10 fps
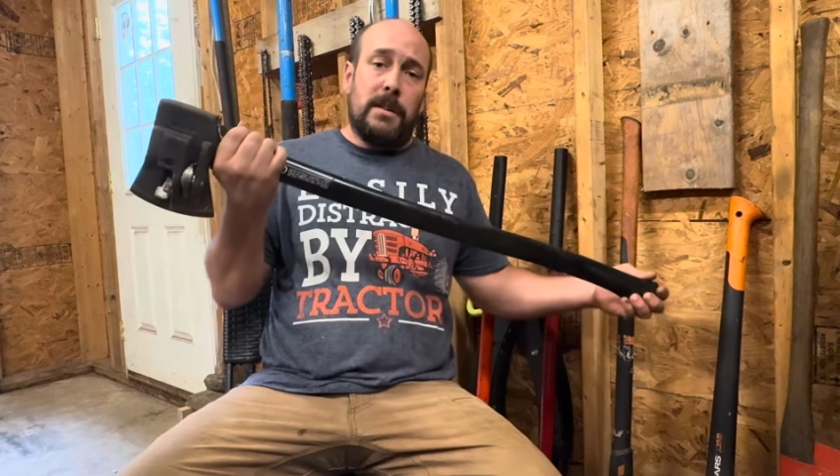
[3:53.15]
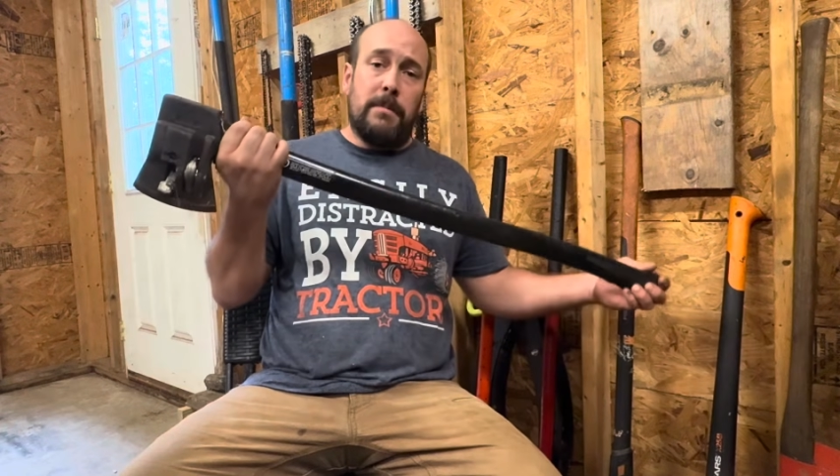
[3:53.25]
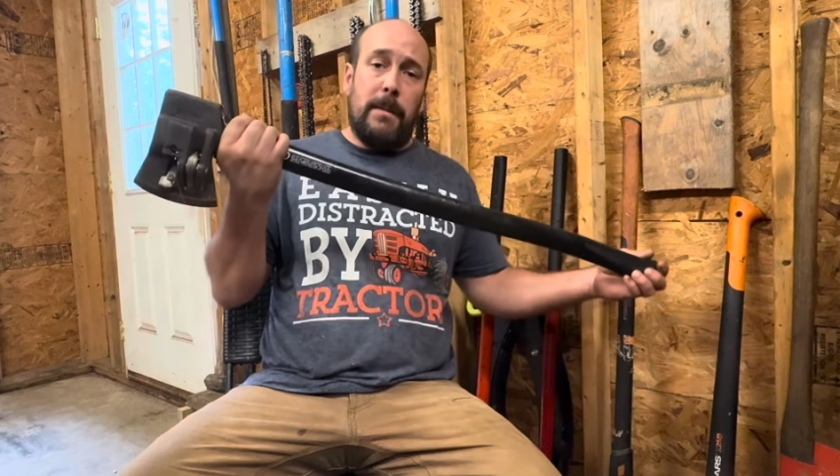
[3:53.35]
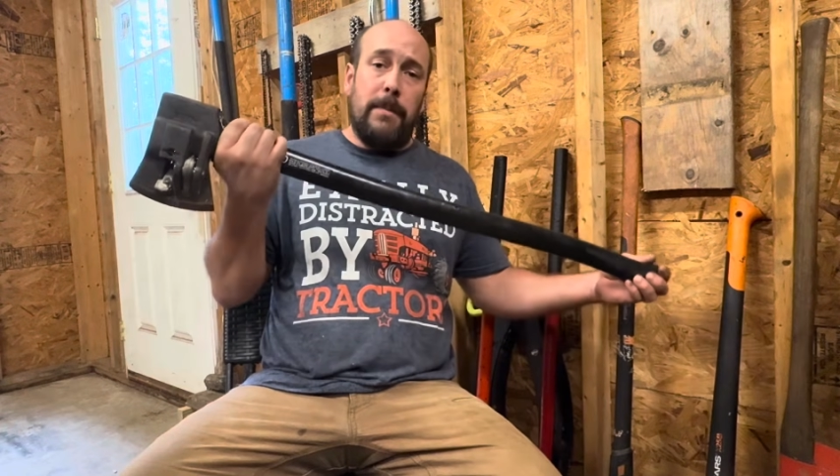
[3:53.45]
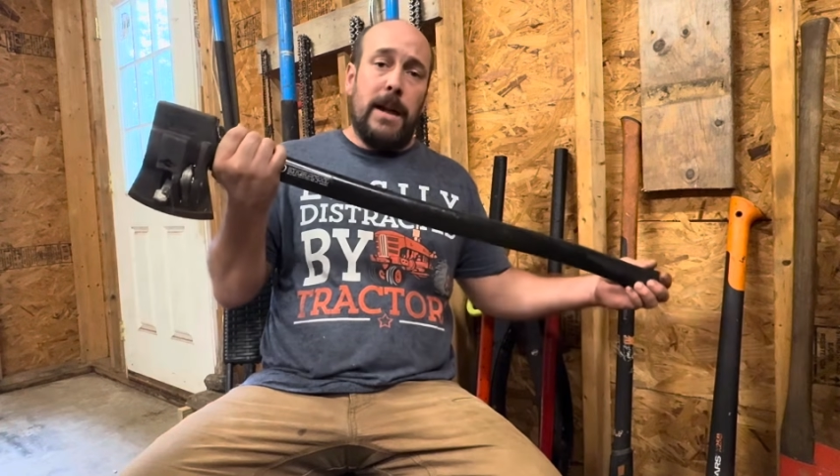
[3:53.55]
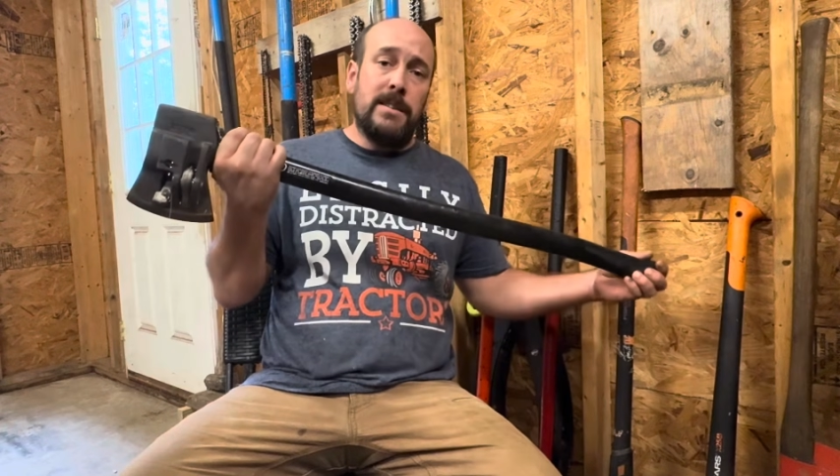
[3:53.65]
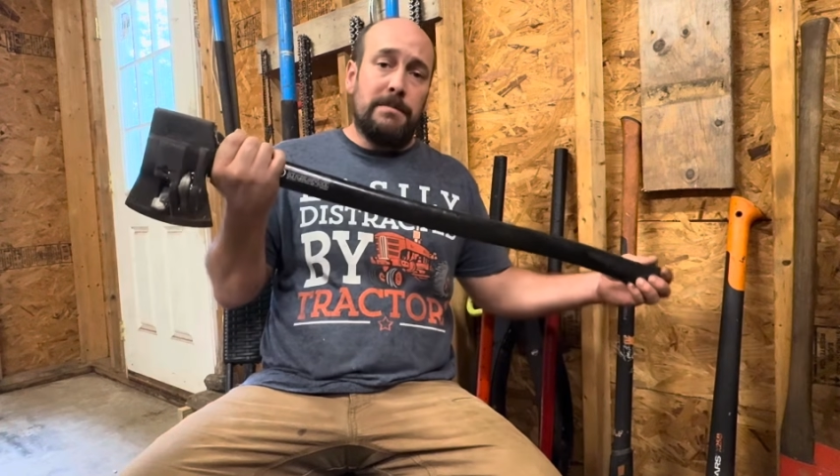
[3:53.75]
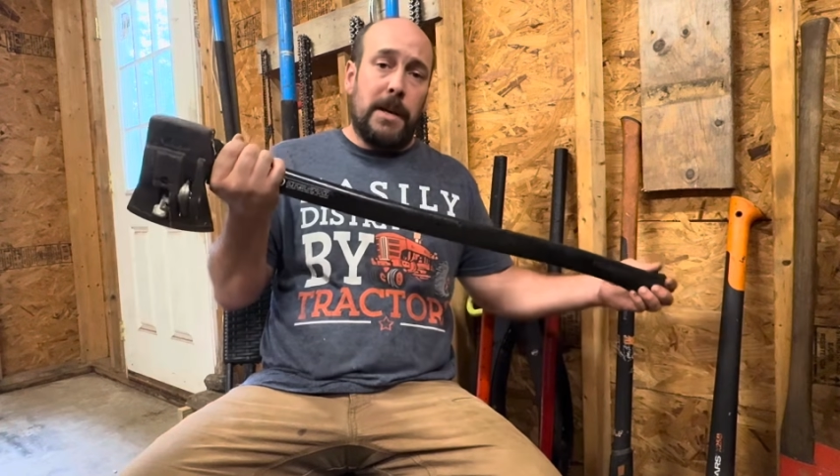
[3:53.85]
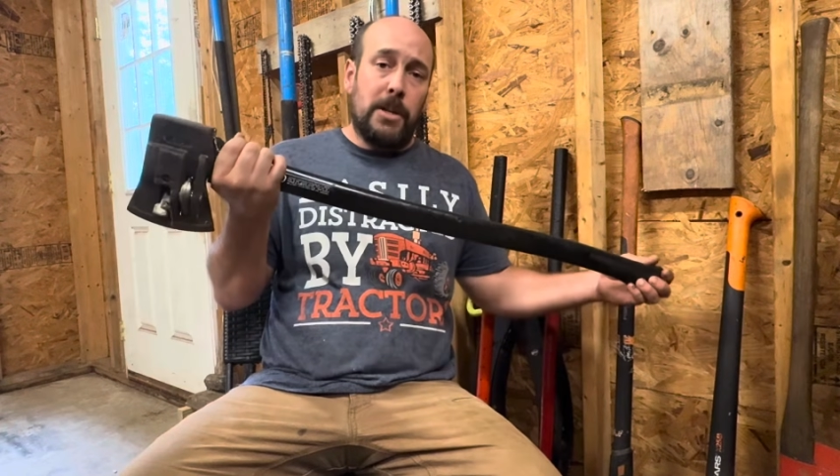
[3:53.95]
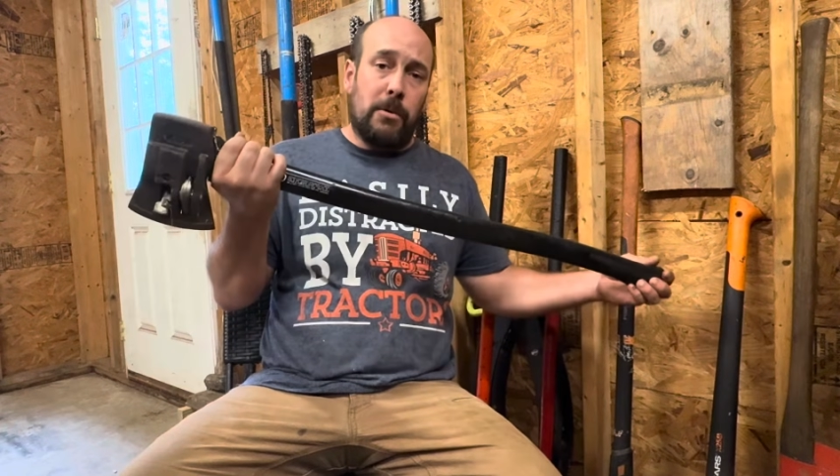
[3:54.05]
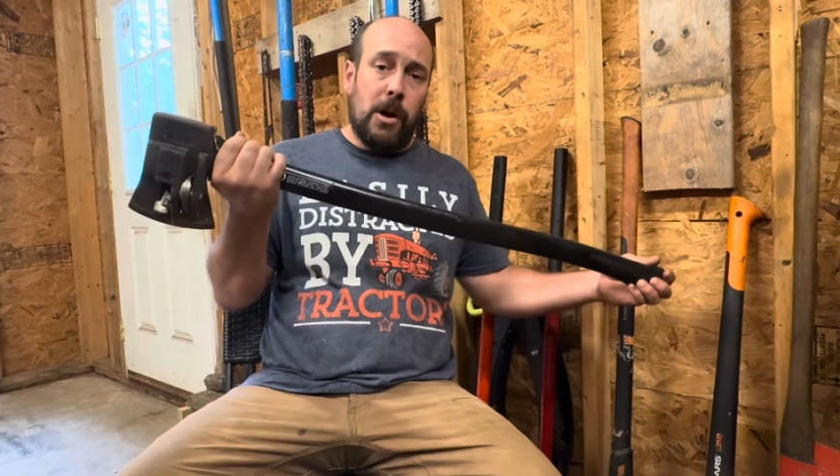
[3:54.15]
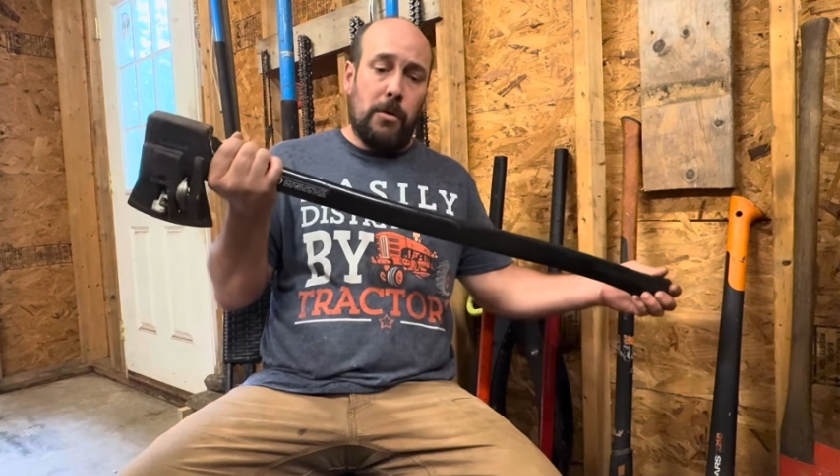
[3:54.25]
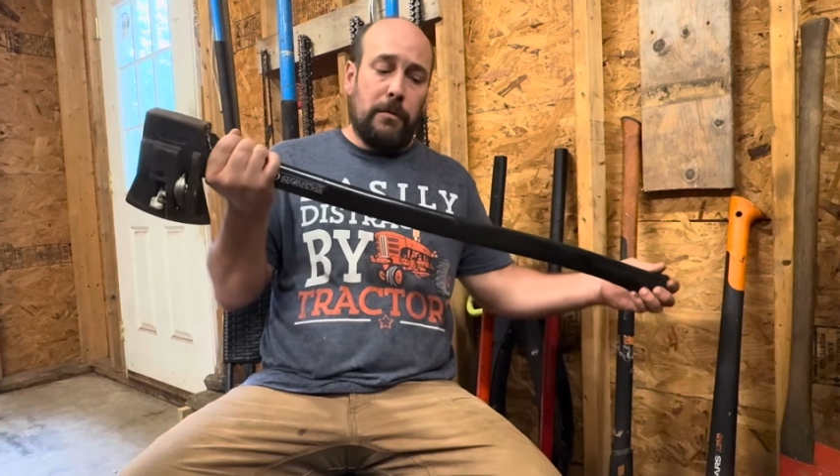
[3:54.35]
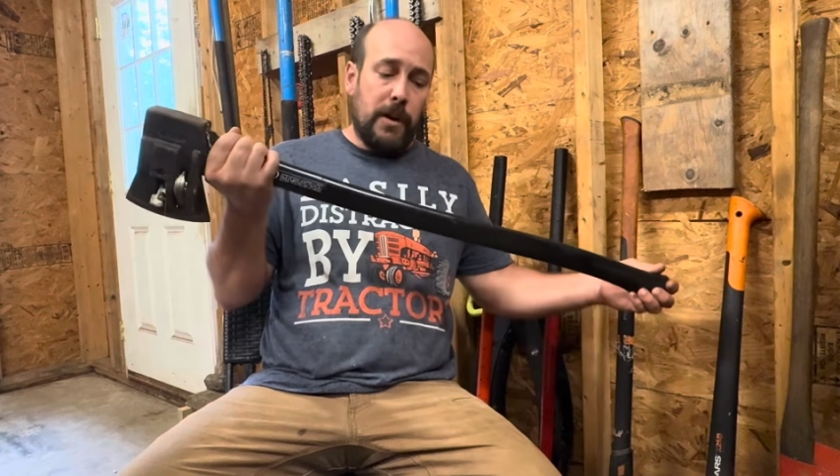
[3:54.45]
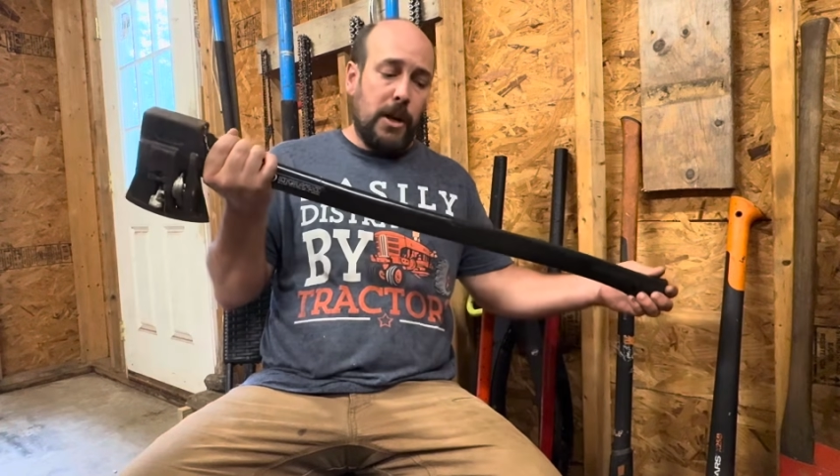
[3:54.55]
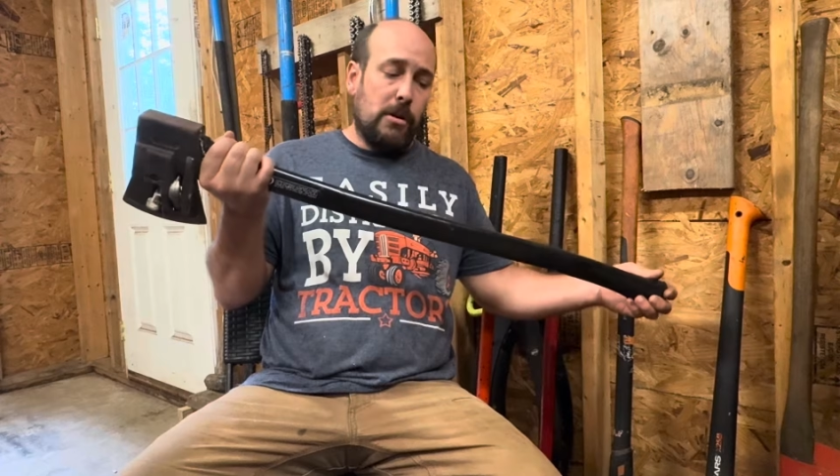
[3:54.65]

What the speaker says: in my men's mental health video.